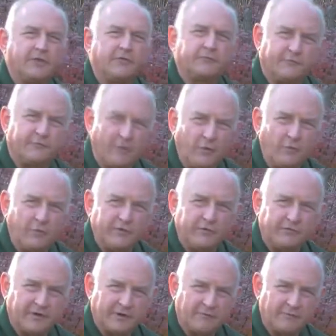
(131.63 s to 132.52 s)
its
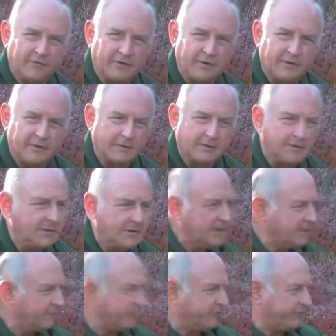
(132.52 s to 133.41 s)
foliage every year.
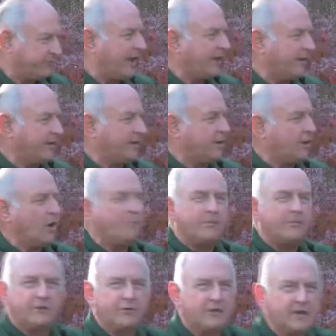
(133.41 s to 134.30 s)
If it's out in the
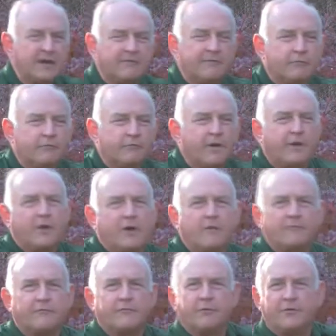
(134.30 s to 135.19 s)
open, you can even run
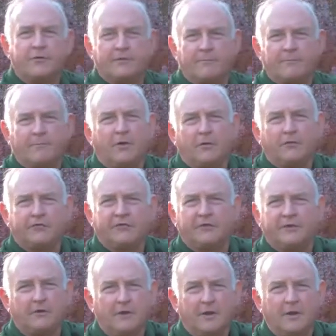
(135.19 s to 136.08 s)
over it with a
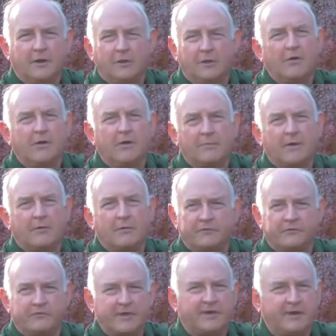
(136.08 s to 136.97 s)
mulching
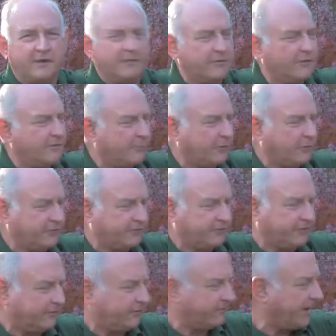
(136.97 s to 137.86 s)
lawnmower, setting on the
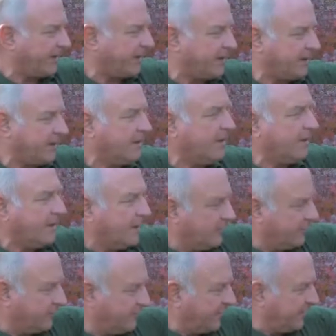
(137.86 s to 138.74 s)
mulching setting
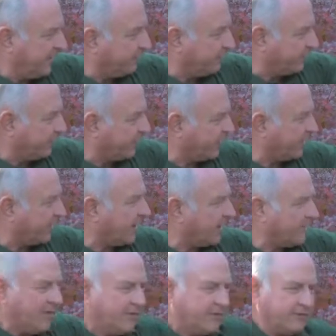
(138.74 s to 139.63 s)
to be short
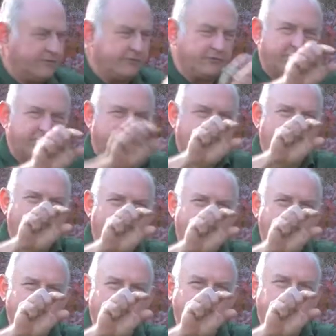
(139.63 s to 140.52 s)
enough that you just
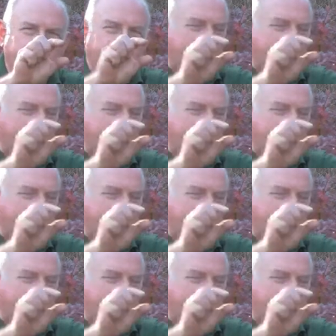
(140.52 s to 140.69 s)
have little